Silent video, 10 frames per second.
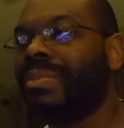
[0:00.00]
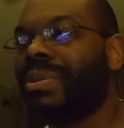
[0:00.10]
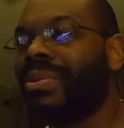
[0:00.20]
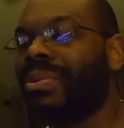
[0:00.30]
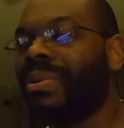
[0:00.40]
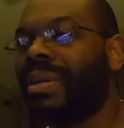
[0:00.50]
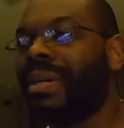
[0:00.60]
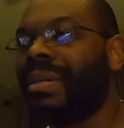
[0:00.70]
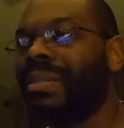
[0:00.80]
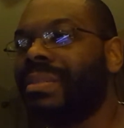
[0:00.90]

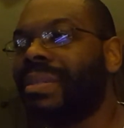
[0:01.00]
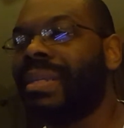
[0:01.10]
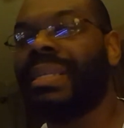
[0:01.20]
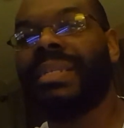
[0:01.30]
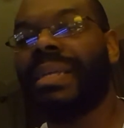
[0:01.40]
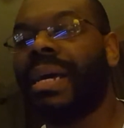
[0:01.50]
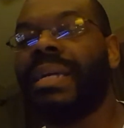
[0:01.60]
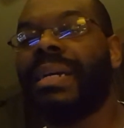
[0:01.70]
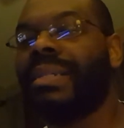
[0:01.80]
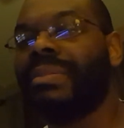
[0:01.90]
cry. So I think
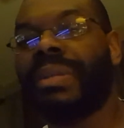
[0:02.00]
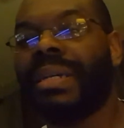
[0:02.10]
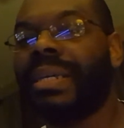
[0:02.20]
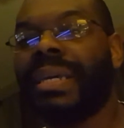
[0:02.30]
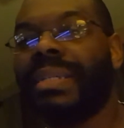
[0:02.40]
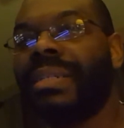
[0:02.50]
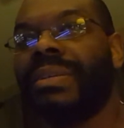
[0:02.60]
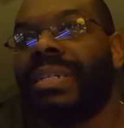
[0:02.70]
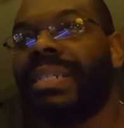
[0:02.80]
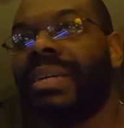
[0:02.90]
I can
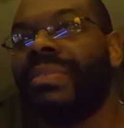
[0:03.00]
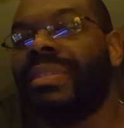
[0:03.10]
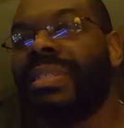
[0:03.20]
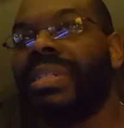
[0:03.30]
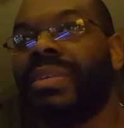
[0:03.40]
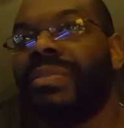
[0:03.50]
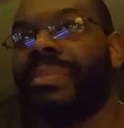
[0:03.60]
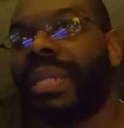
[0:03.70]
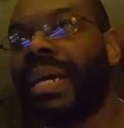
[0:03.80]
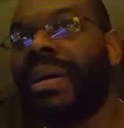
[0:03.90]
never think of them
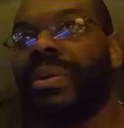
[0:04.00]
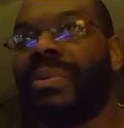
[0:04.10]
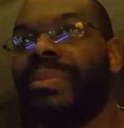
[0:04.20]
now.